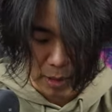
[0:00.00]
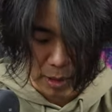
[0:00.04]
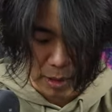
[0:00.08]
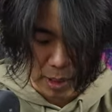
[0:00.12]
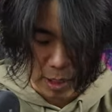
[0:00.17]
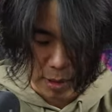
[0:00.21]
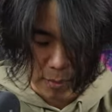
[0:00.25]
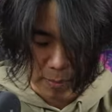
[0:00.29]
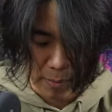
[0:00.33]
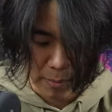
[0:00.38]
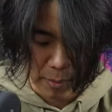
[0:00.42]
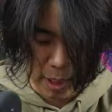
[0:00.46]

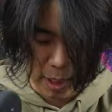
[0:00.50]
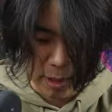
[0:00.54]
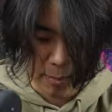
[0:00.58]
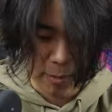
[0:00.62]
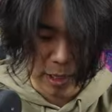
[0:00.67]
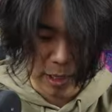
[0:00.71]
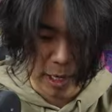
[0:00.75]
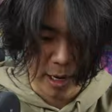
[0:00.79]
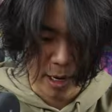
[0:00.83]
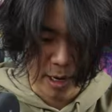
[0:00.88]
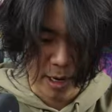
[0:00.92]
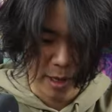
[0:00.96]

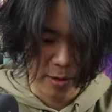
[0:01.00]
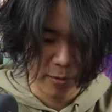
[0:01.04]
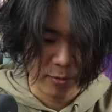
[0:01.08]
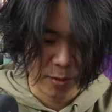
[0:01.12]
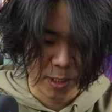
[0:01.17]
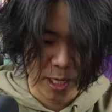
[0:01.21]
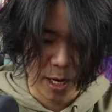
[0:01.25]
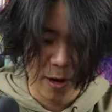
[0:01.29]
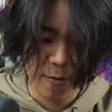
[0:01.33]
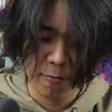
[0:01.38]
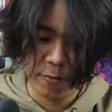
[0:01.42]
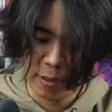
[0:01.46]
Yep. I've
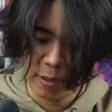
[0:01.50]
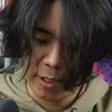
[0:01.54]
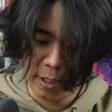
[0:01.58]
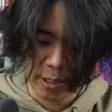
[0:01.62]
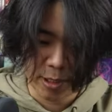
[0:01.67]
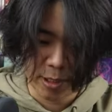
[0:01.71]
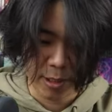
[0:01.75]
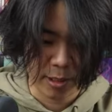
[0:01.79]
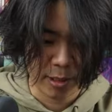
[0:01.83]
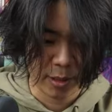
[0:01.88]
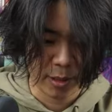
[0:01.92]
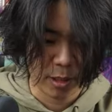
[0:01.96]
definitely
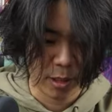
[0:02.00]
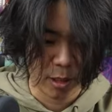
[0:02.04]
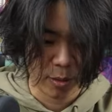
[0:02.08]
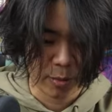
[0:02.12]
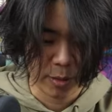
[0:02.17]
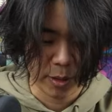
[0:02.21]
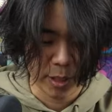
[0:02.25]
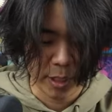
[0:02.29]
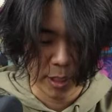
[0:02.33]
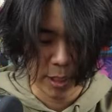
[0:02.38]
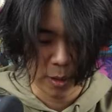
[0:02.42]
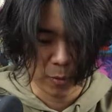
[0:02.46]
seen some
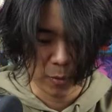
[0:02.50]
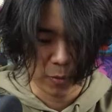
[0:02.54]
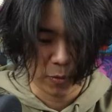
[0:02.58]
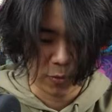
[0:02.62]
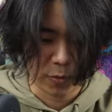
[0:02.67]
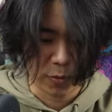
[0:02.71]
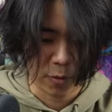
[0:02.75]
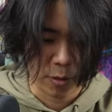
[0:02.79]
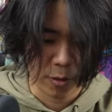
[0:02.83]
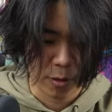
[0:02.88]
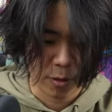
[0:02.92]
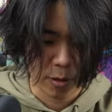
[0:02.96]
of these
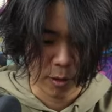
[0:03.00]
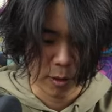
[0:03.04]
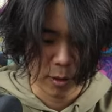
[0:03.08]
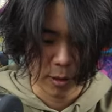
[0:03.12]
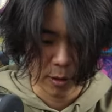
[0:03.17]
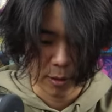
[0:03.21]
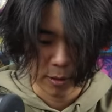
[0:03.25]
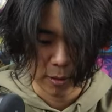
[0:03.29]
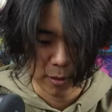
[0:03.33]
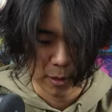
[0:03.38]
before.